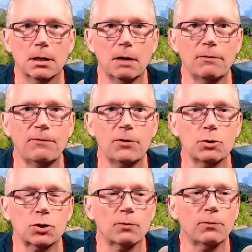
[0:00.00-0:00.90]
of a
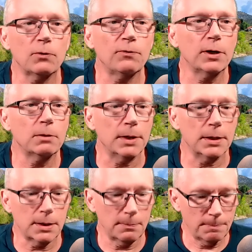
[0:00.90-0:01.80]
future
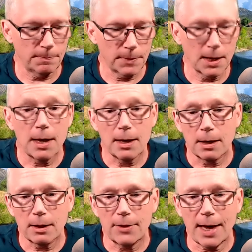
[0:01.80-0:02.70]
fulfillment.
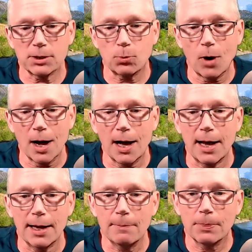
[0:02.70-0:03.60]
That's
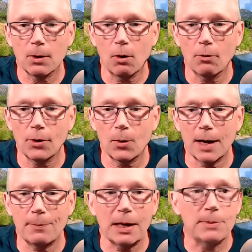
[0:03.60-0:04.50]
why, although
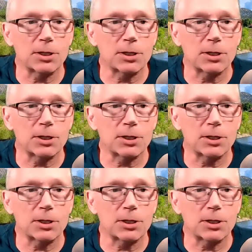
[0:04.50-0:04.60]
I may